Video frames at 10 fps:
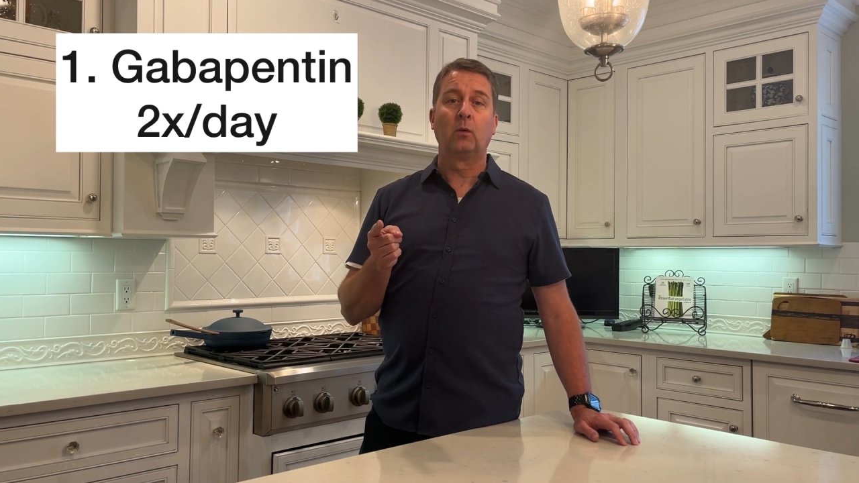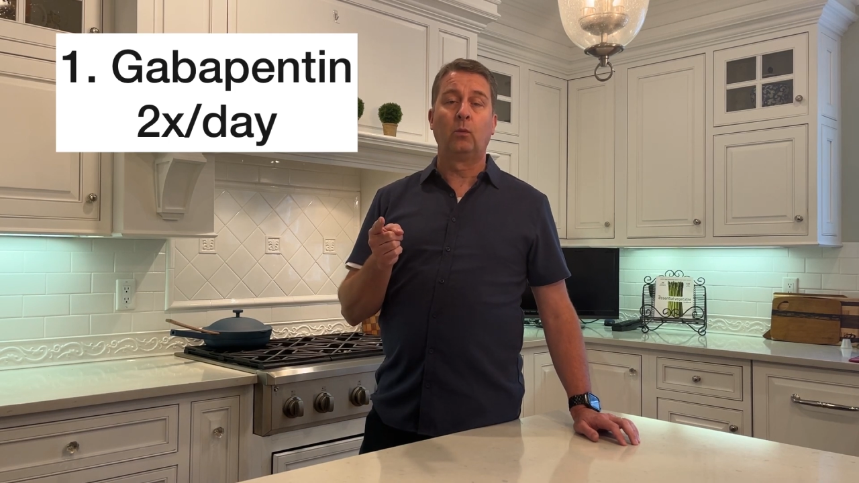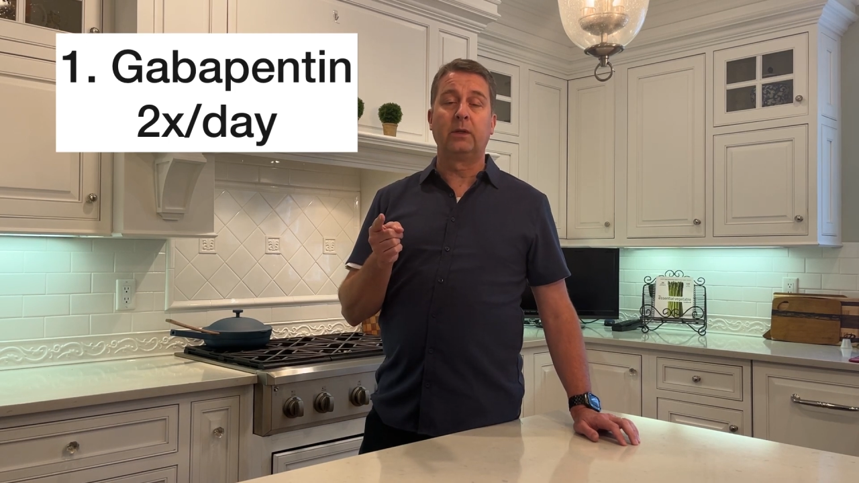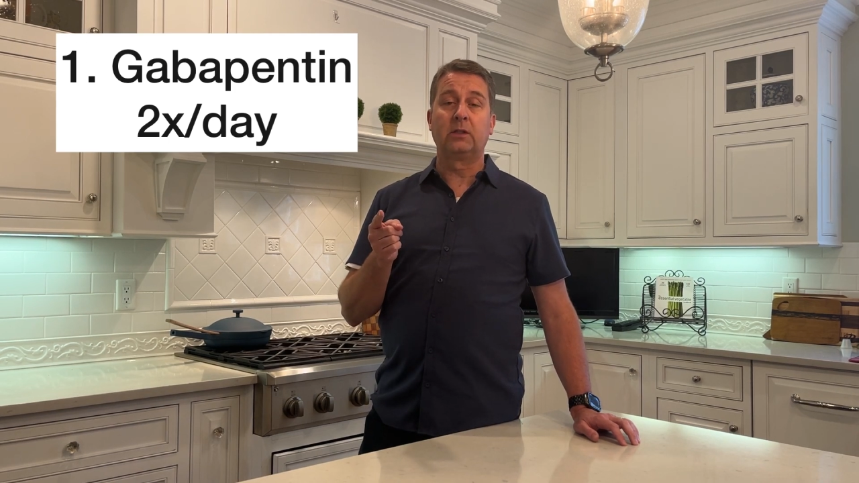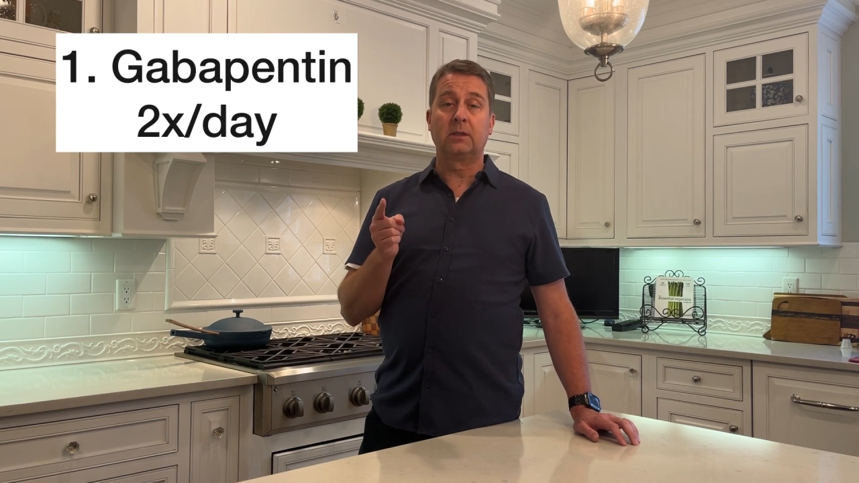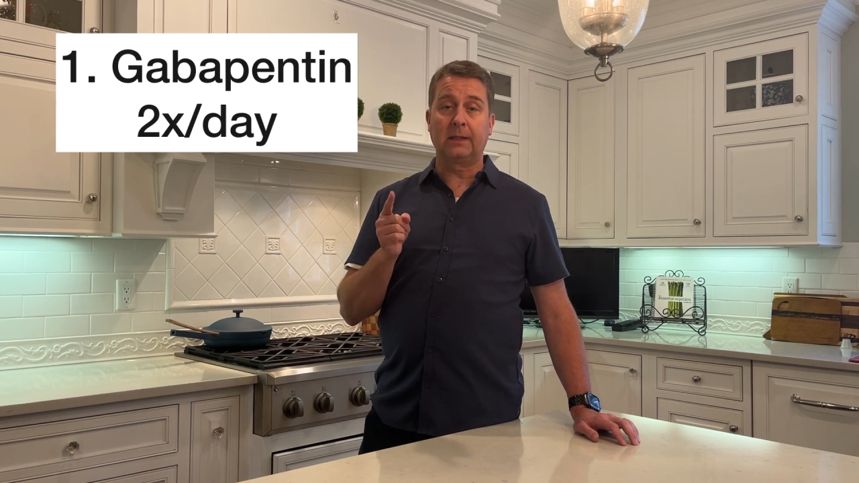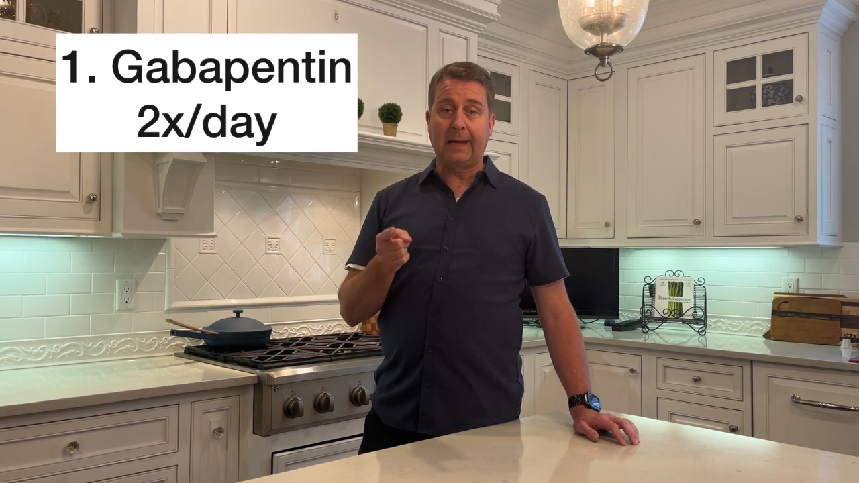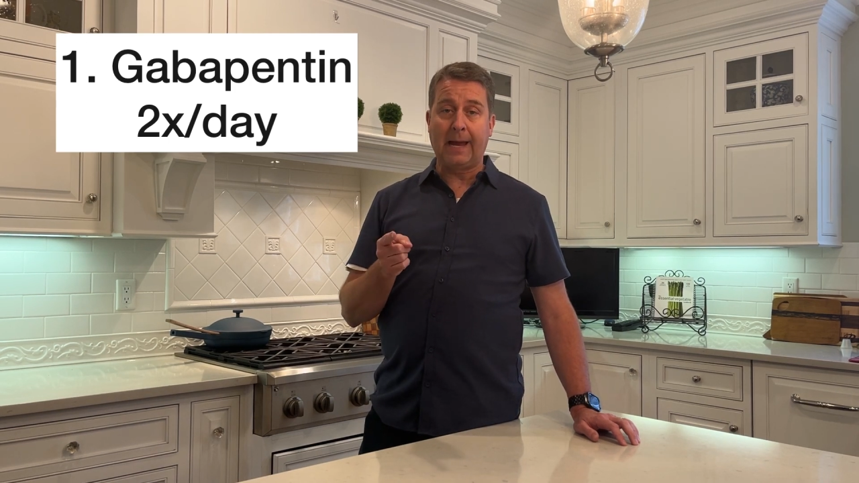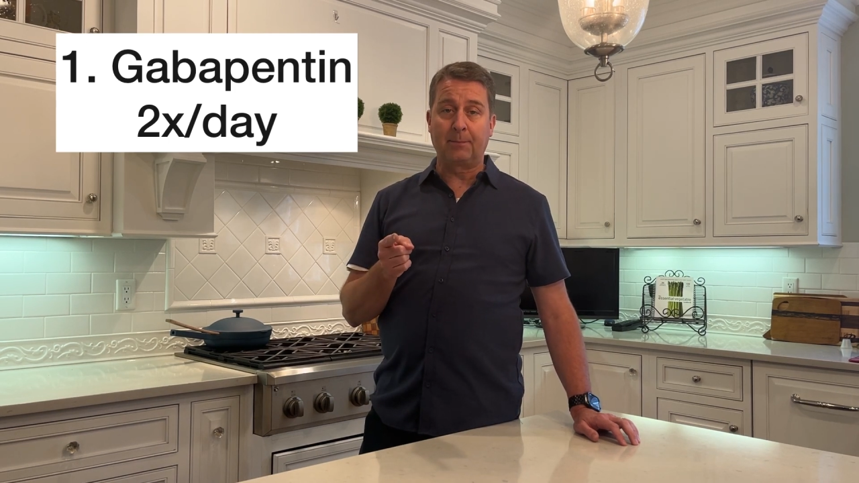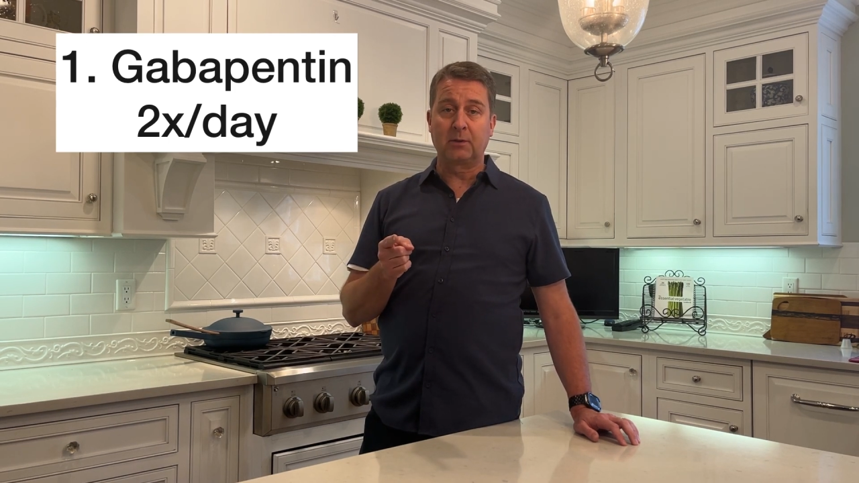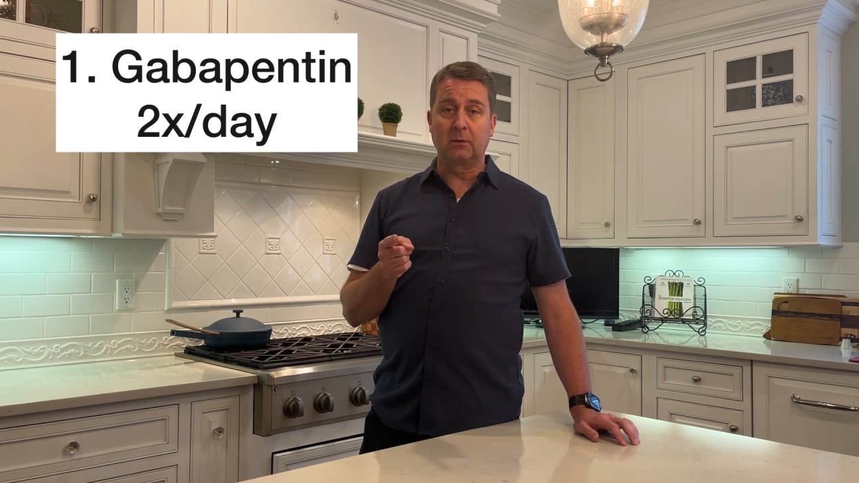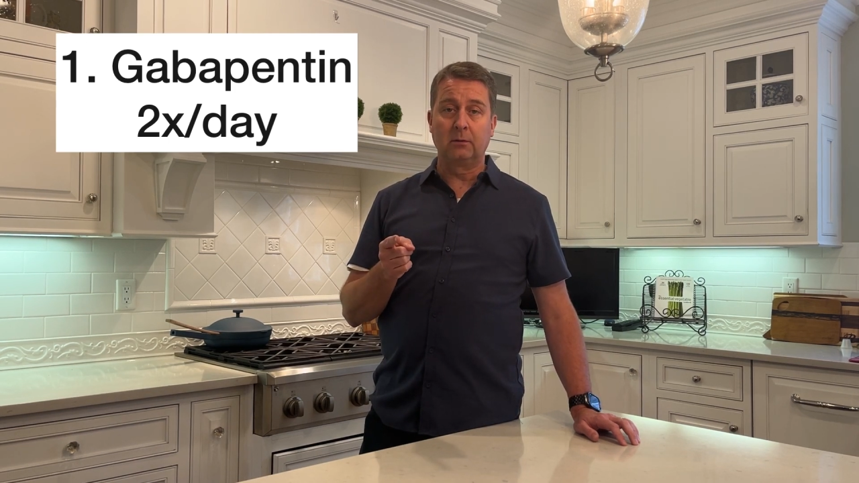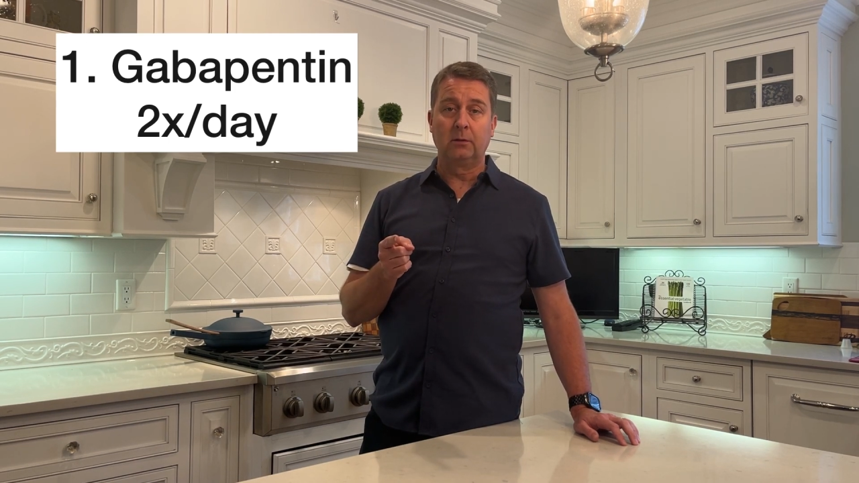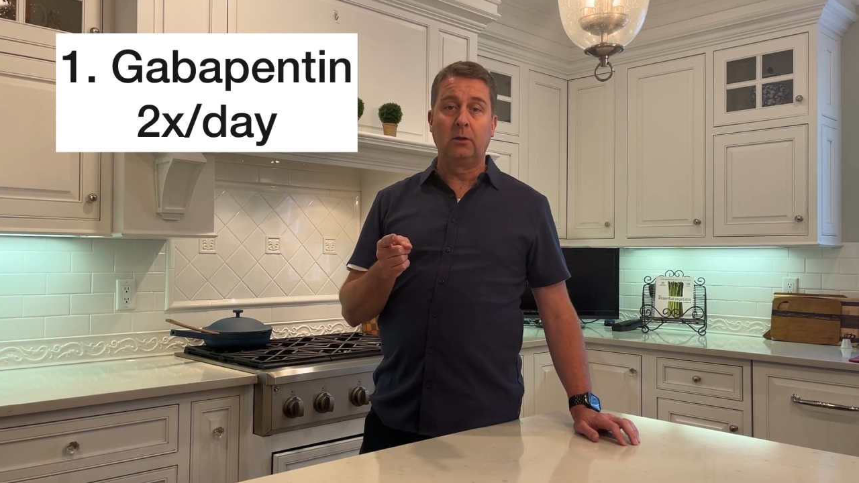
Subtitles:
which is a capsule.